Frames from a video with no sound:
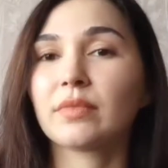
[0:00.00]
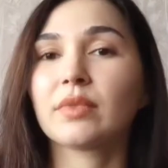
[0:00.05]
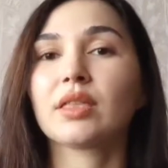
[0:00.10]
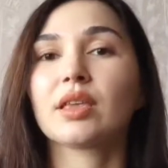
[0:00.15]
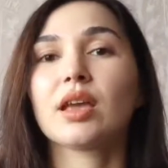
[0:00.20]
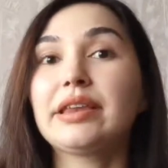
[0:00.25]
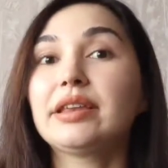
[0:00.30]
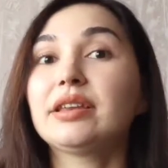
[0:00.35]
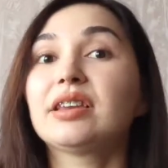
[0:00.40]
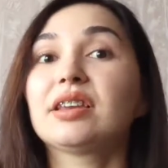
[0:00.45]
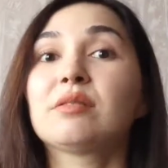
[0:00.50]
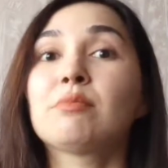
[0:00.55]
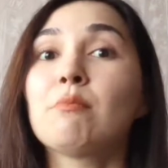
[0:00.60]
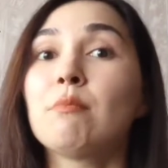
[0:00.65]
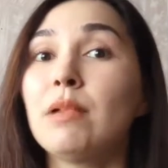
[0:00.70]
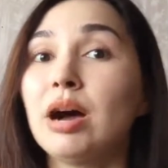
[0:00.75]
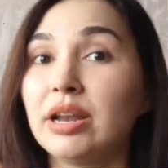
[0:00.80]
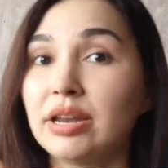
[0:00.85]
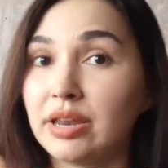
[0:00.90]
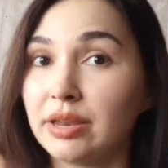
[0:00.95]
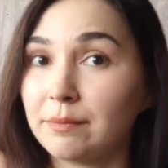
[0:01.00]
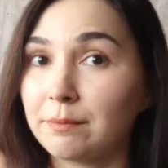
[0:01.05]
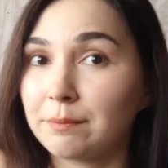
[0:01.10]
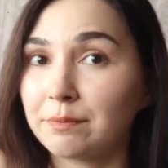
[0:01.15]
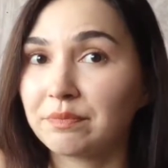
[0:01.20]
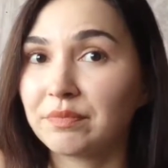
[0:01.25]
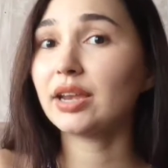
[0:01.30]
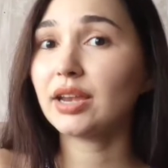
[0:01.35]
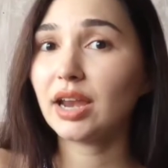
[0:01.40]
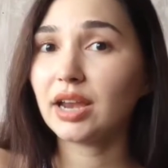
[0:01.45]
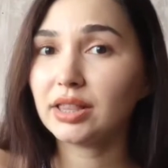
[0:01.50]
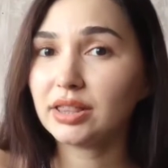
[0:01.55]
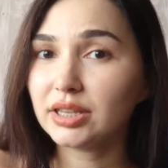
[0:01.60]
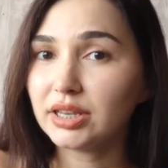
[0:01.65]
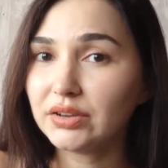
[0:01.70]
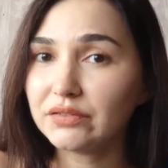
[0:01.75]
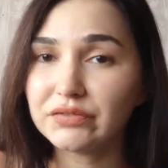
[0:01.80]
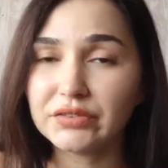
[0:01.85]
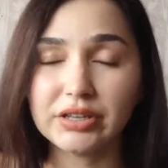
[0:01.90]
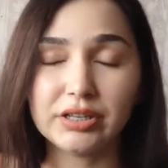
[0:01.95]
I needed money and I
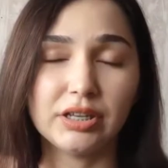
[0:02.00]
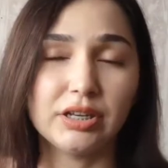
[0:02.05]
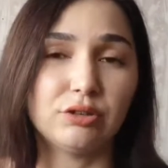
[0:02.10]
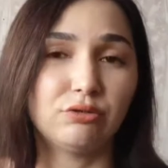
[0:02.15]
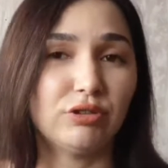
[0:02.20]
lived in a